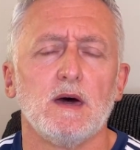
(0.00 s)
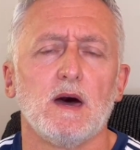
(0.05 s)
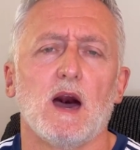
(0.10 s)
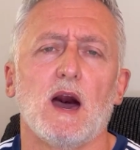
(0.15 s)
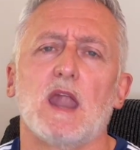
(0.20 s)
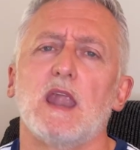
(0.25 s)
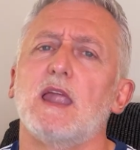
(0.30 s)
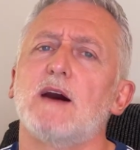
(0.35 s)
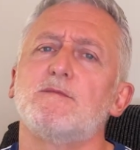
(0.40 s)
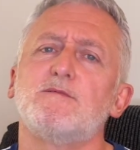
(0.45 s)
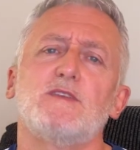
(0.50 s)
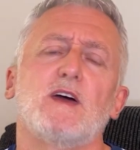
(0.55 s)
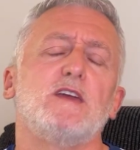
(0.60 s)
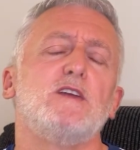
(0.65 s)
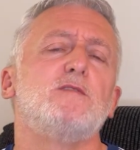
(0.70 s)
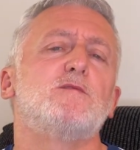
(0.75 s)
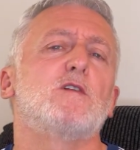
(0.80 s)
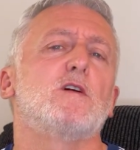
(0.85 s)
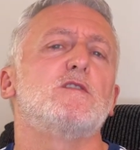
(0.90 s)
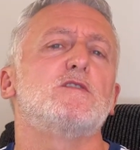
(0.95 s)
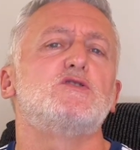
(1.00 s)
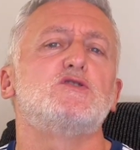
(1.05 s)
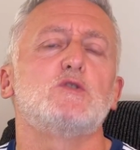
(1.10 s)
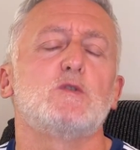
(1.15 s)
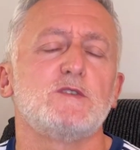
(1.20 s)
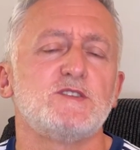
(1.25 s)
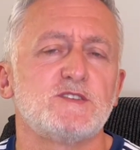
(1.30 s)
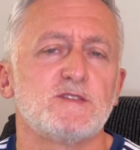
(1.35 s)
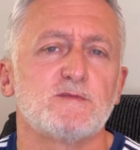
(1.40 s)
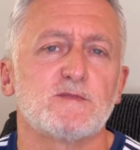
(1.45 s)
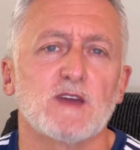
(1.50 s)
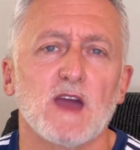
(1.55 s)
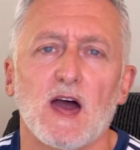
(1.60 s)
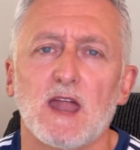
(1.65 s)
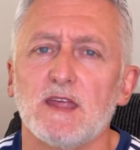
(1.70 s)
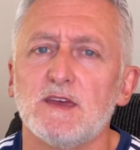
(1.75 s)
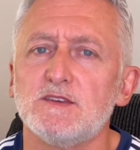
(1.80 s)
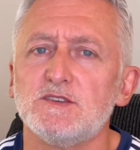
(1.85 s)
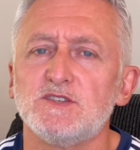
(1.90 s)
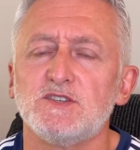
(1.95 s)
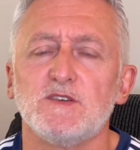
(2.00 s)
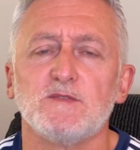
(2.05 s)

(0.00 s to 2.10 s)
I love that you've got the choice of colors.